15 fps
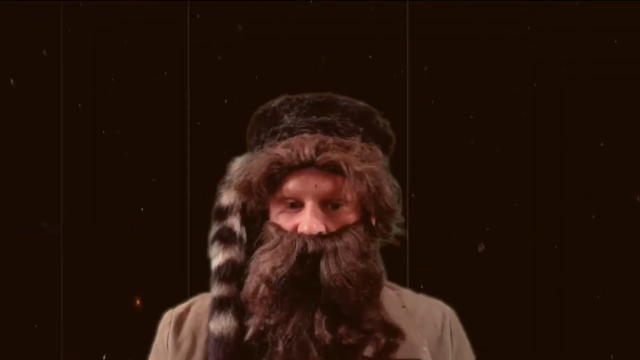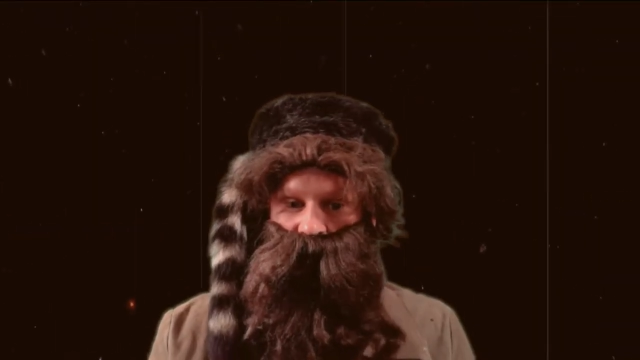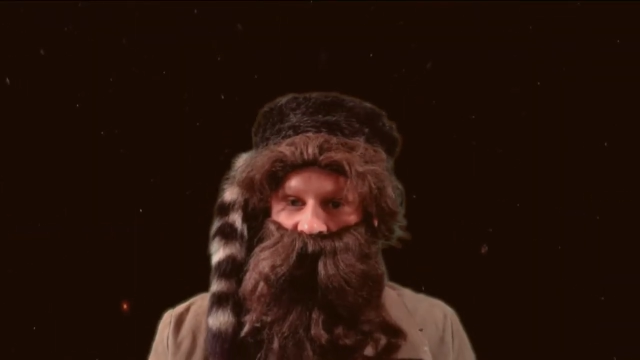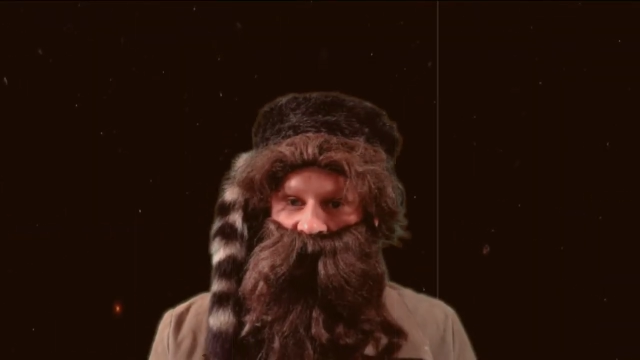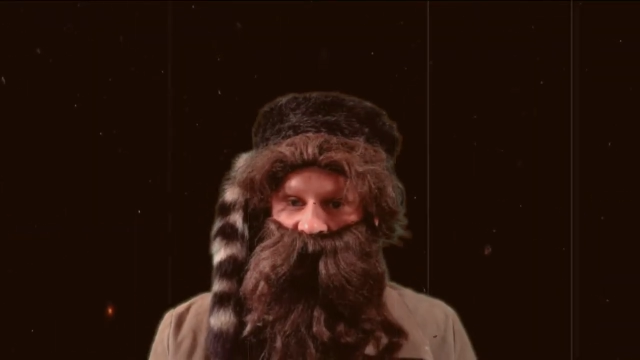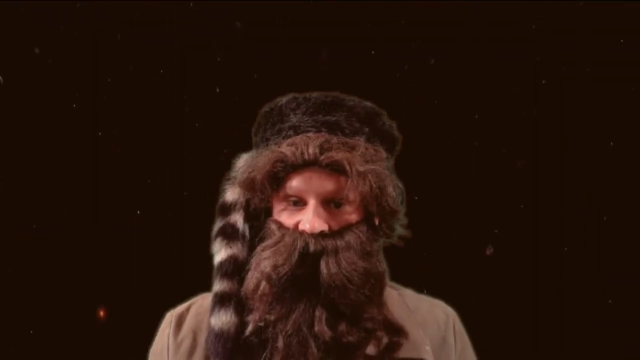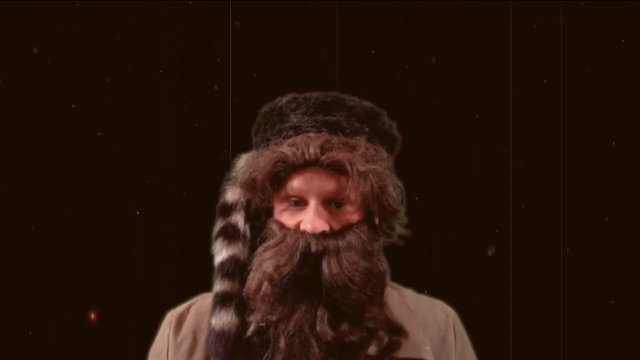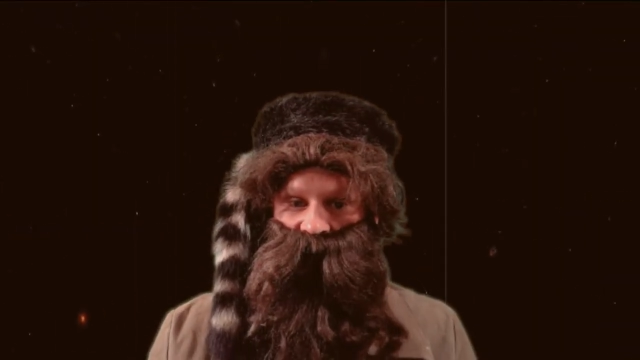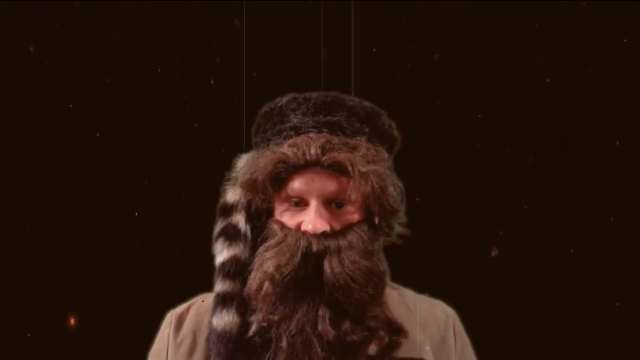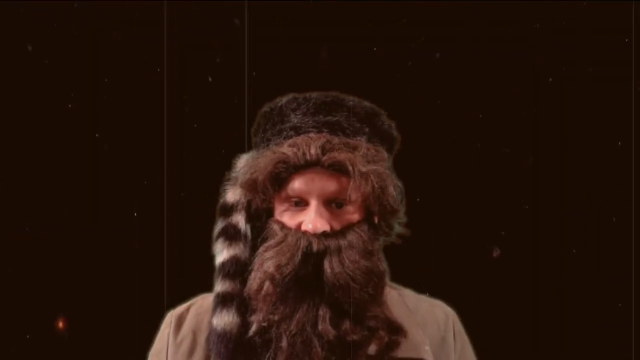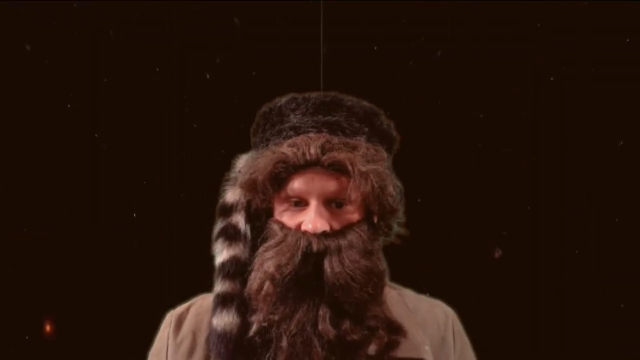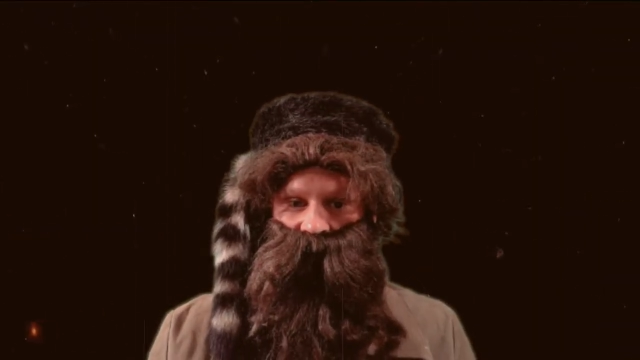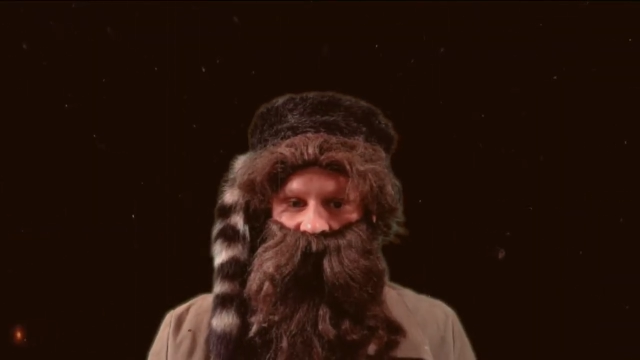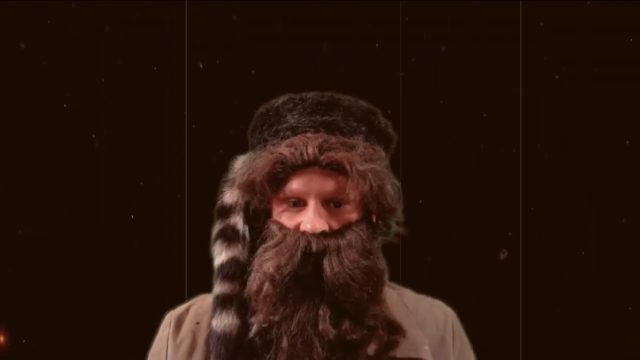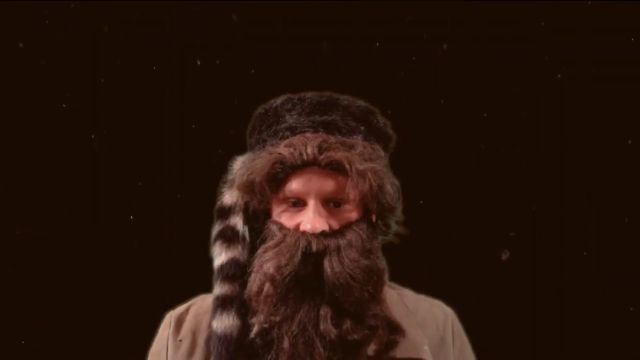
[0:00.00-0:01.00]
one of the
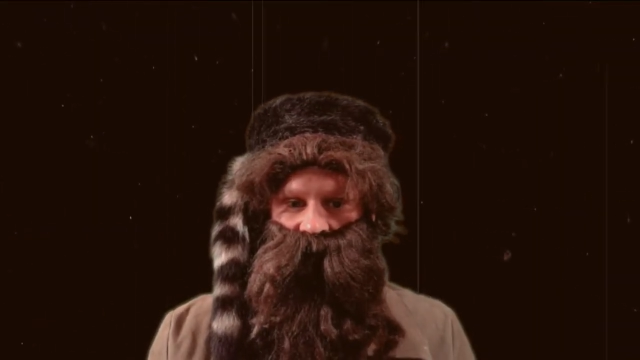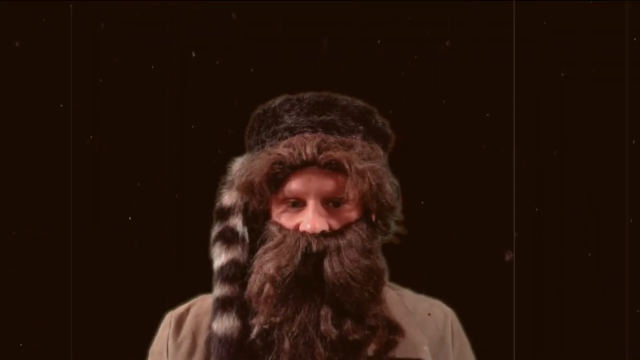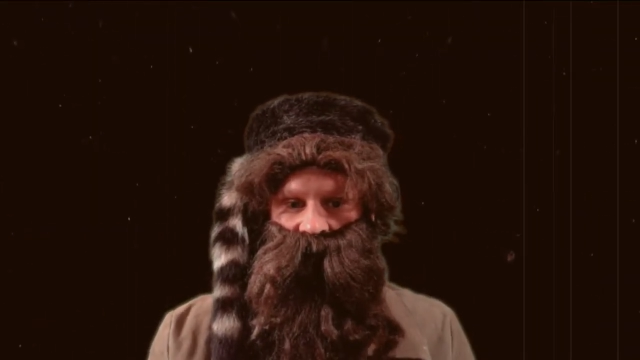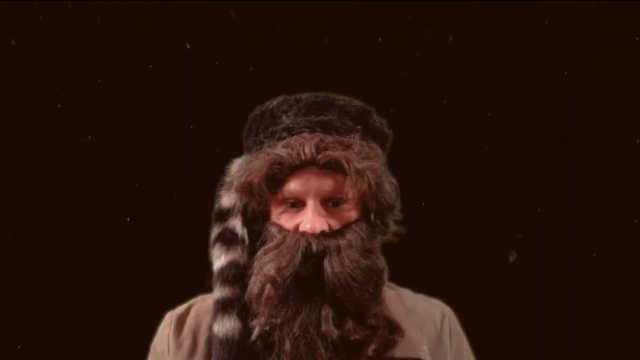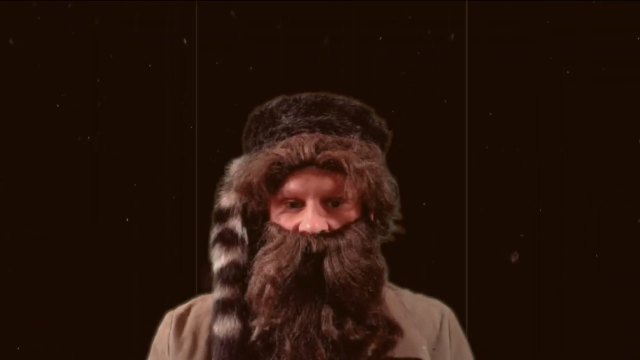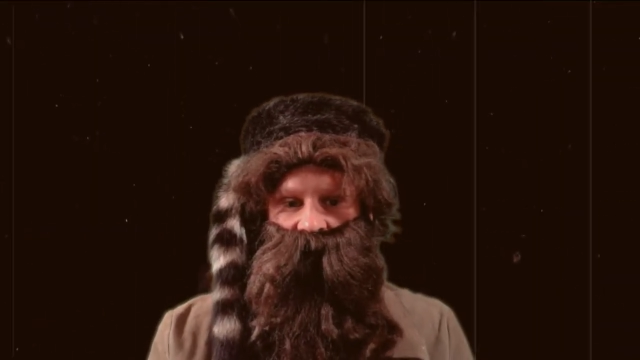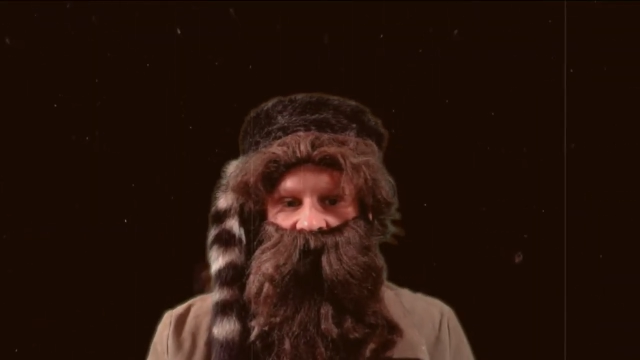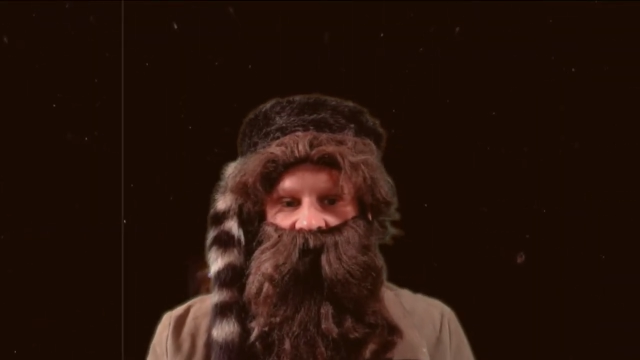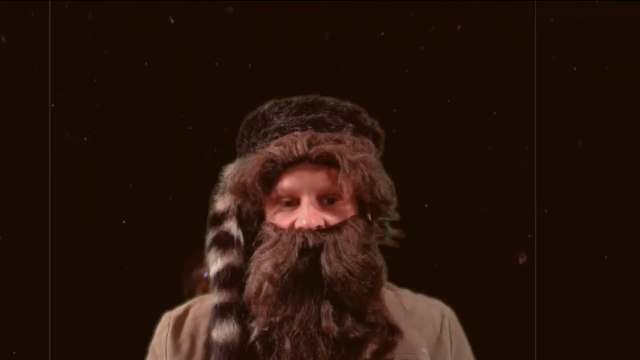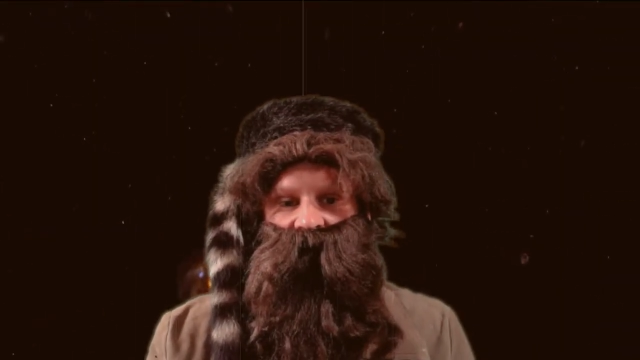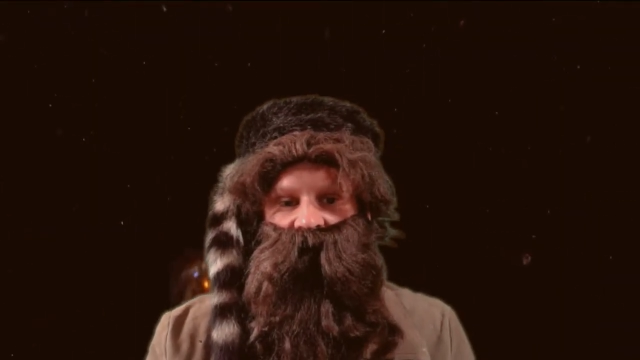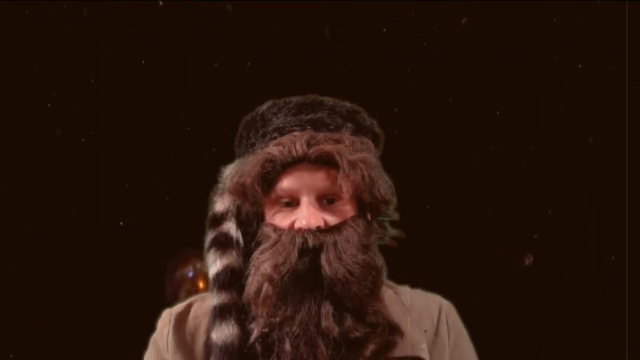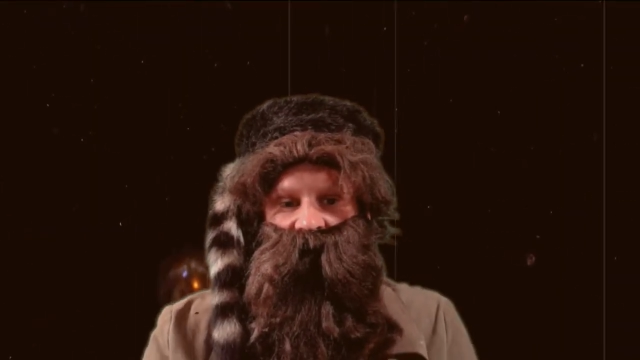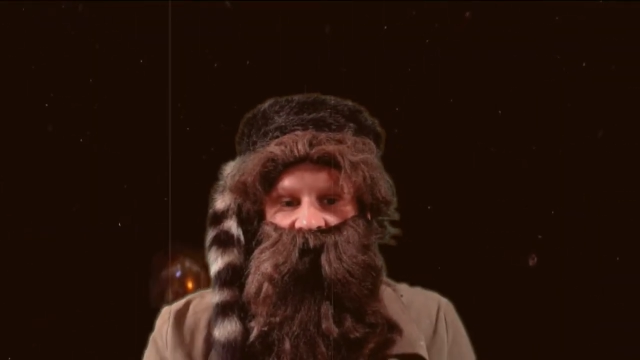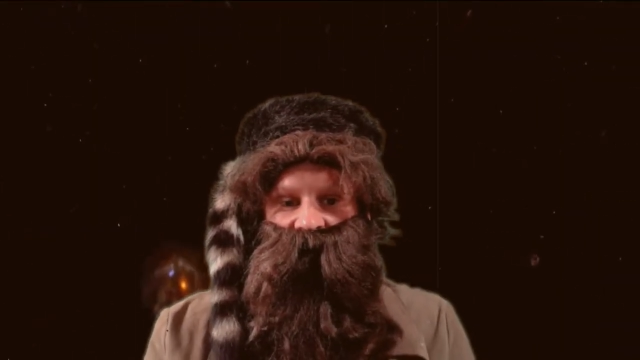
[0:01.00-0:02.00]
two,
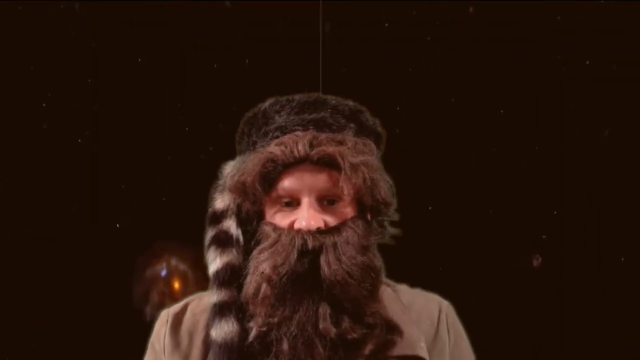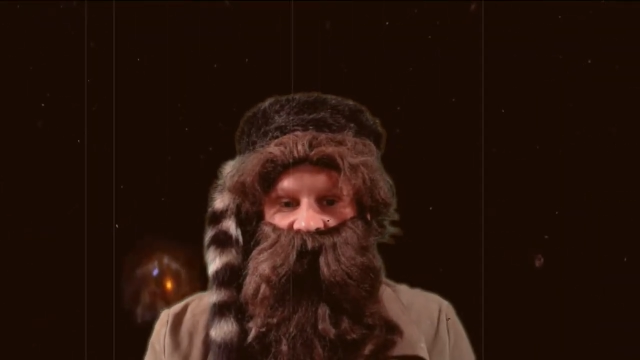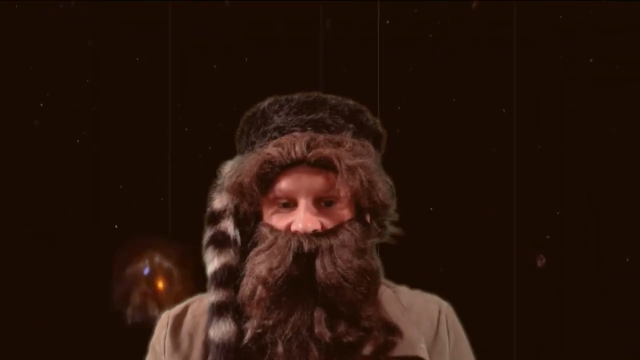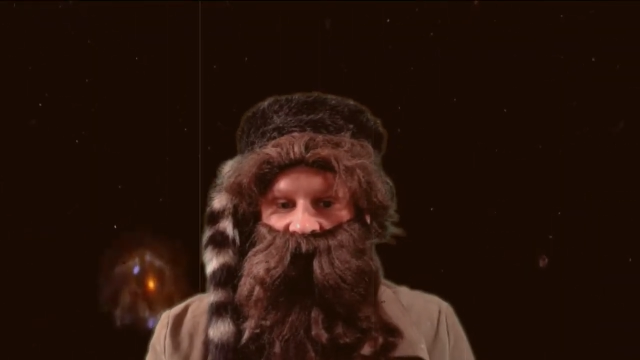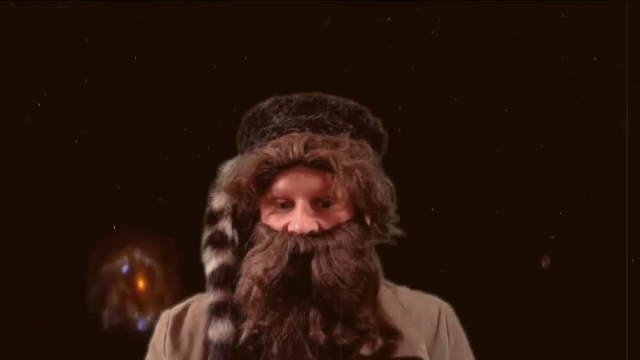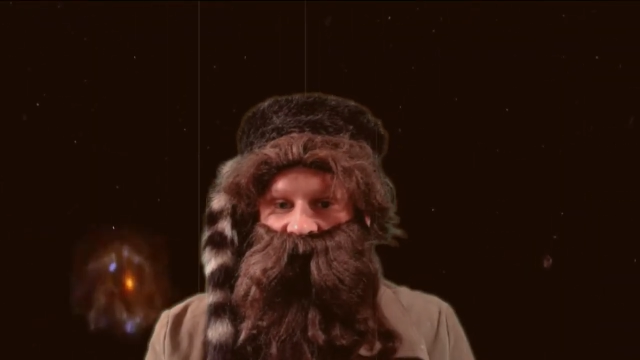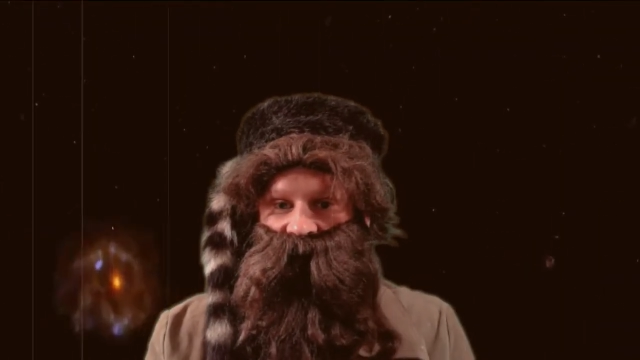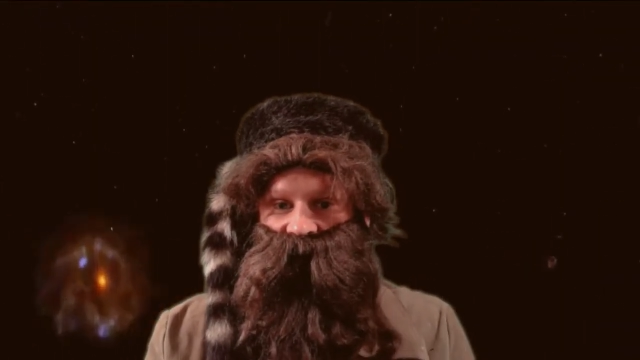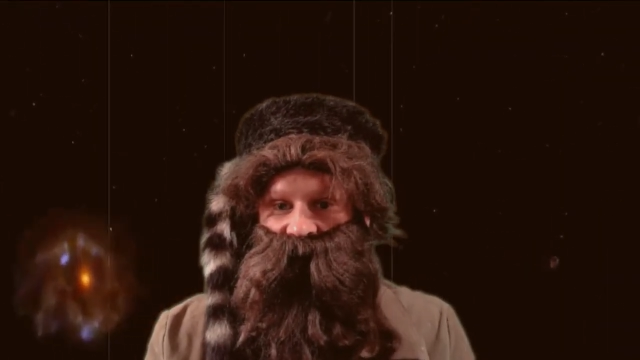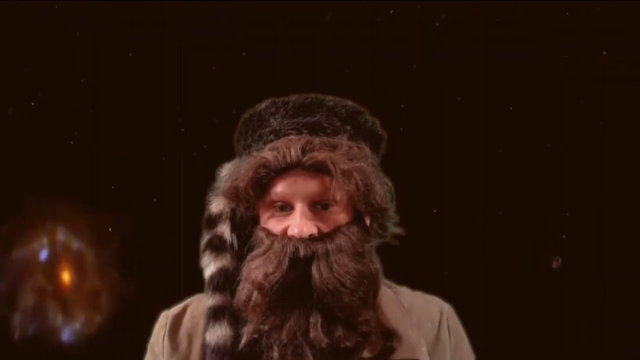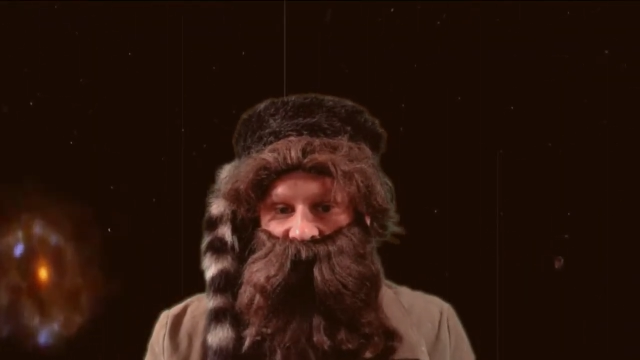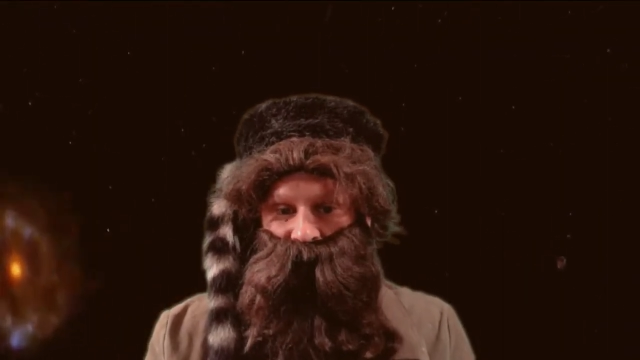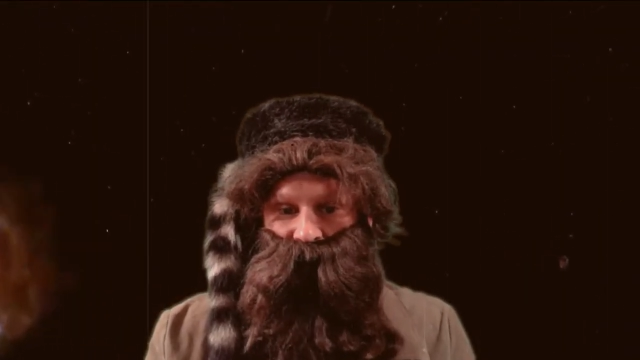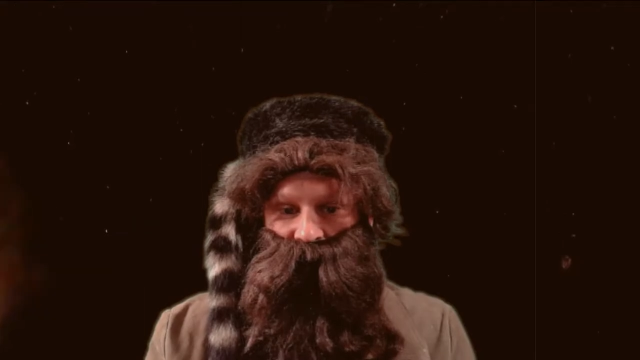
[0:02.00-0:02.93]
for this to come